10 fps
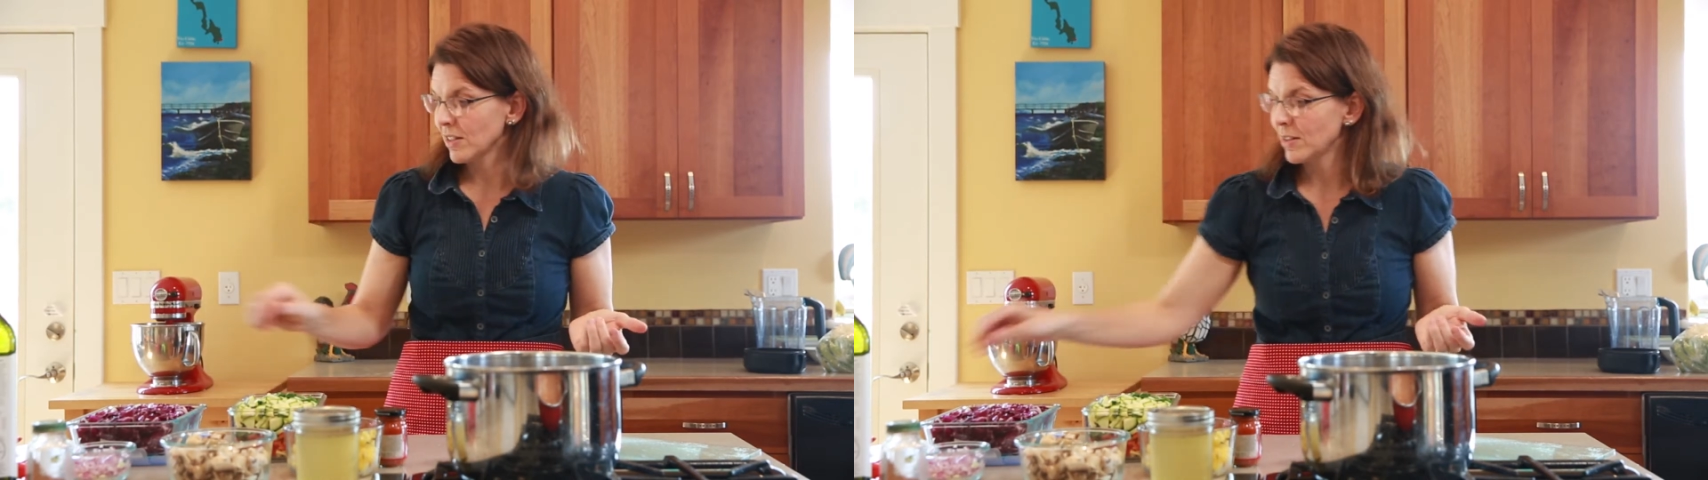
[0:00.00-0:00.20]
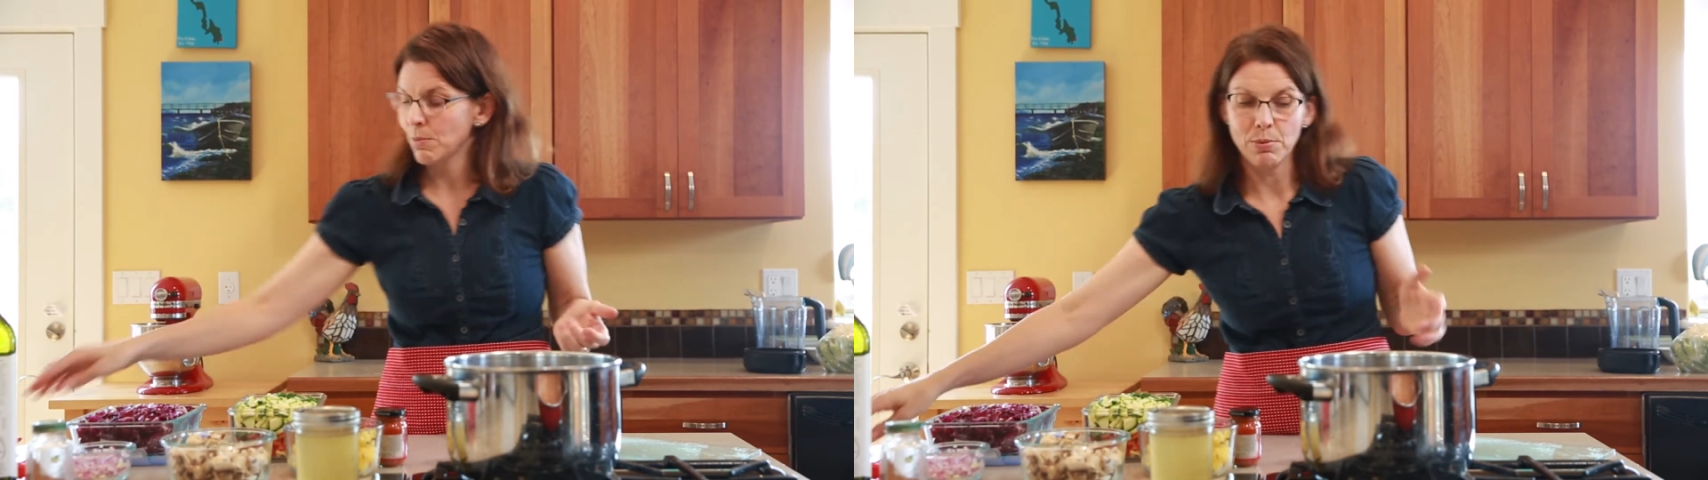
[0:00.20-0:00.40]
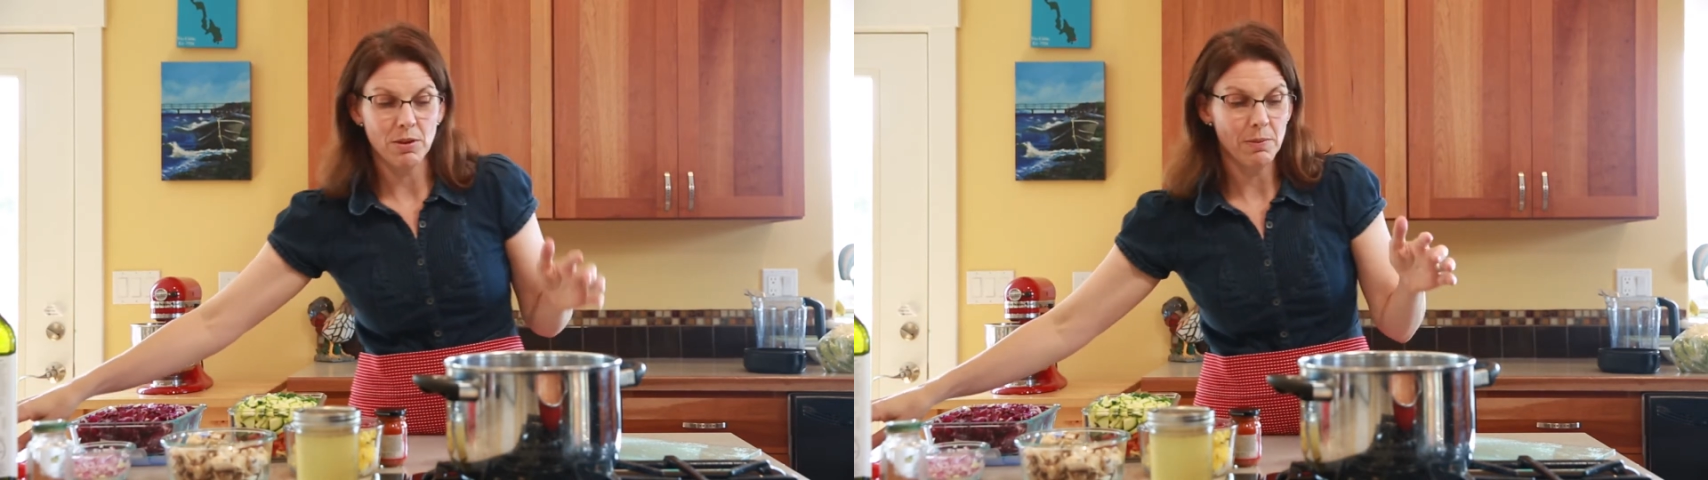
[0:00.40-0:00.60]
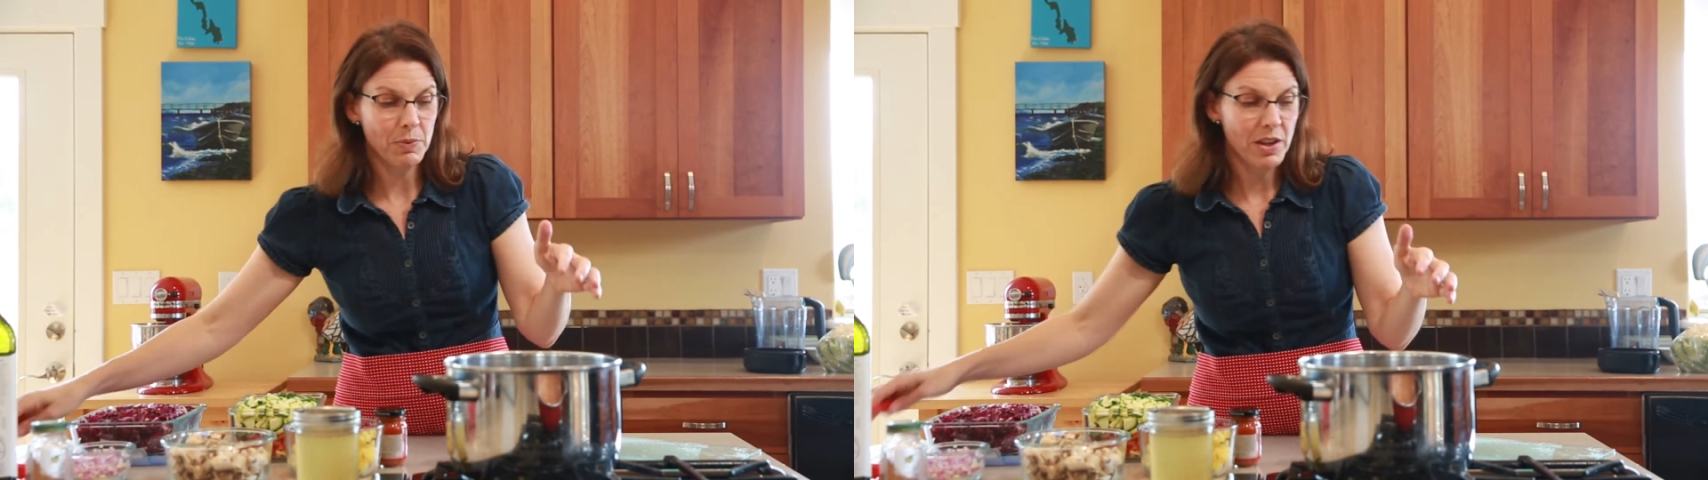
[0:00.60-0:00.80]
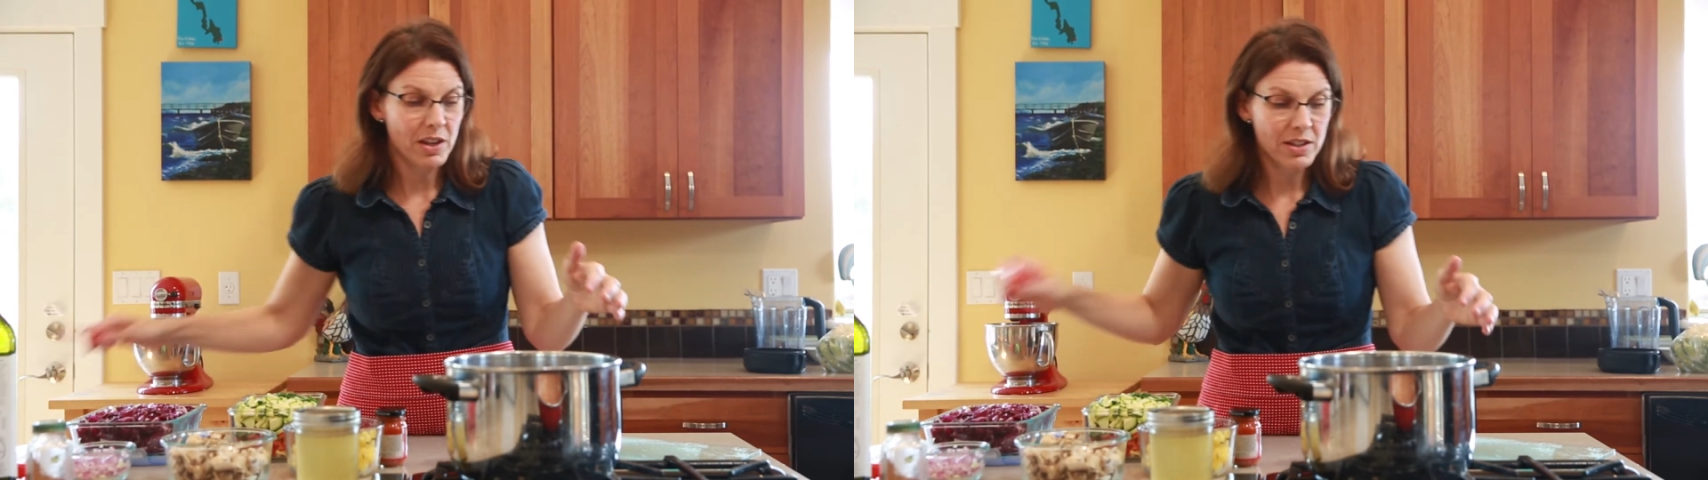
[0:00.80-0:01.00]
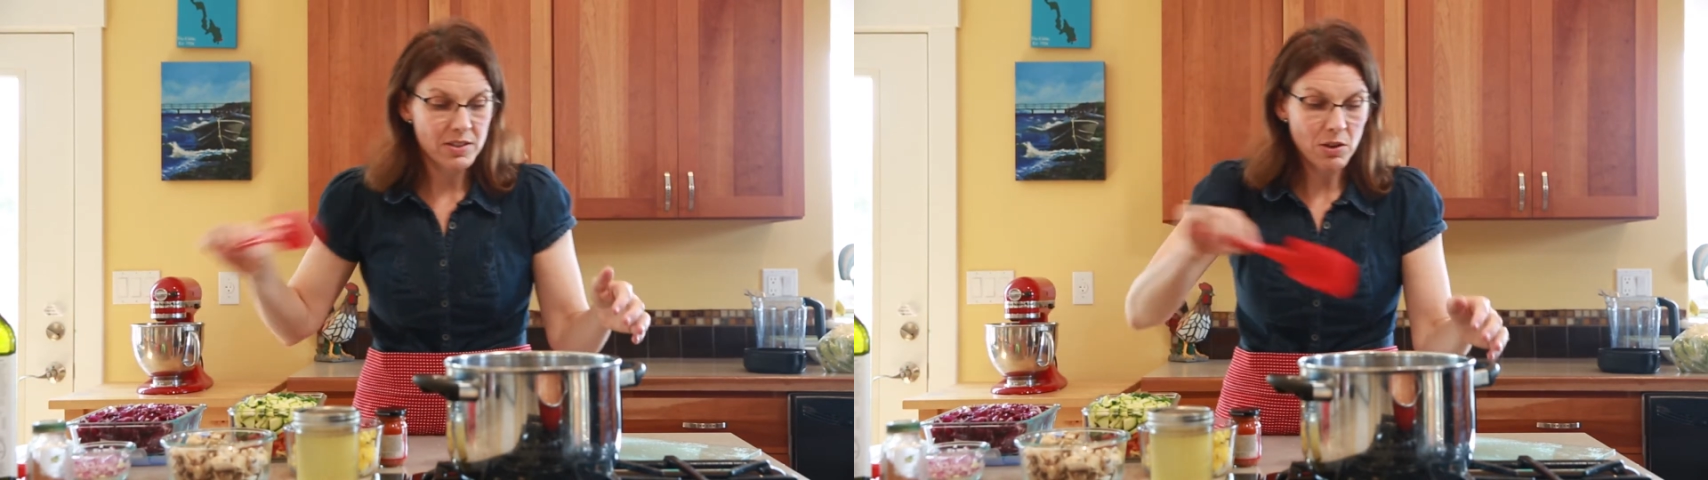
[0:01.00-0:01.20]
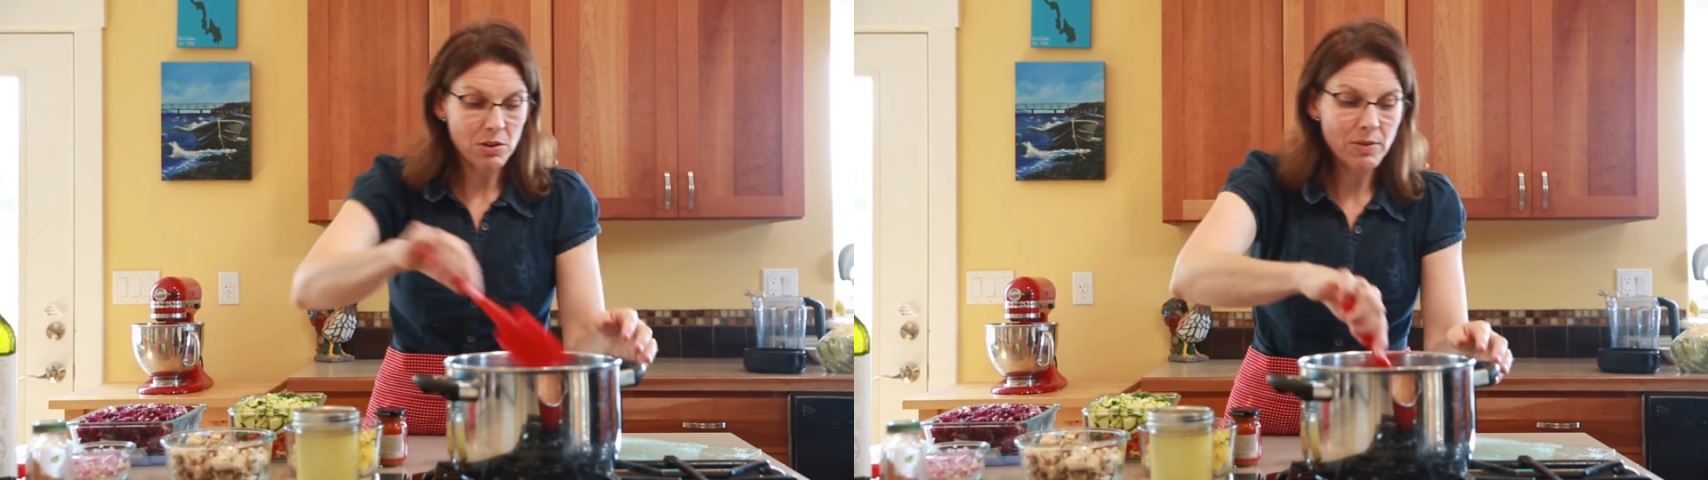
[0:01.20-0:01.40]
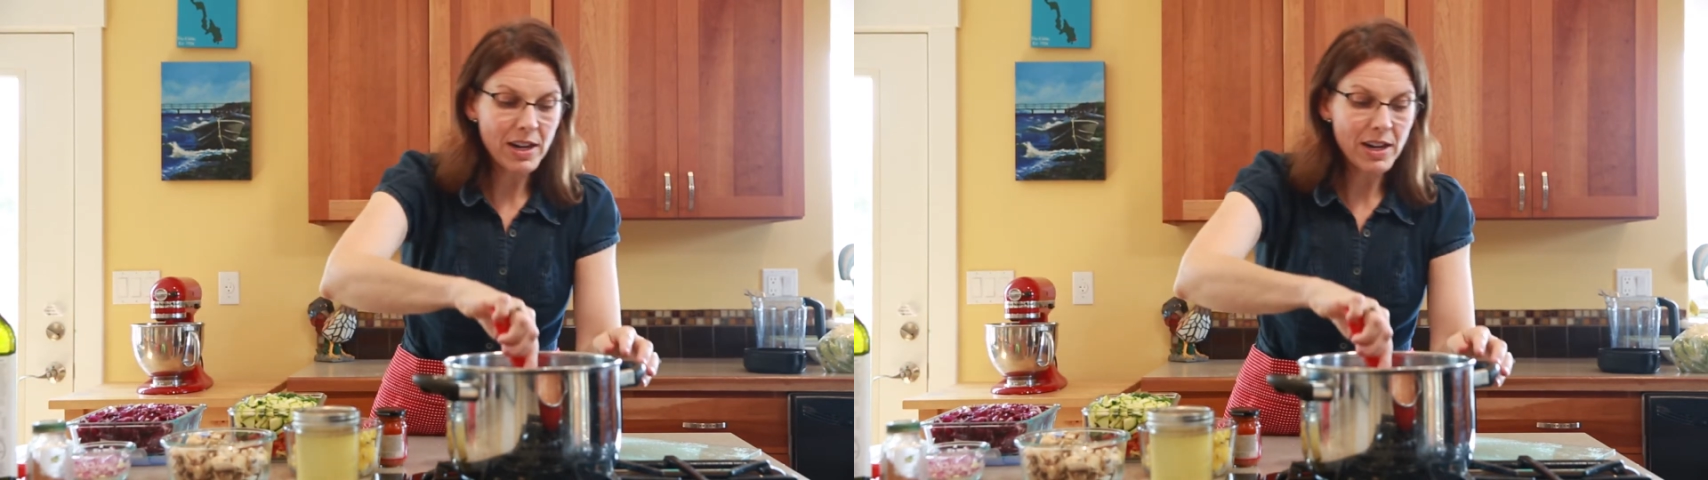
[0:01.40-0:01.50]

and simple. So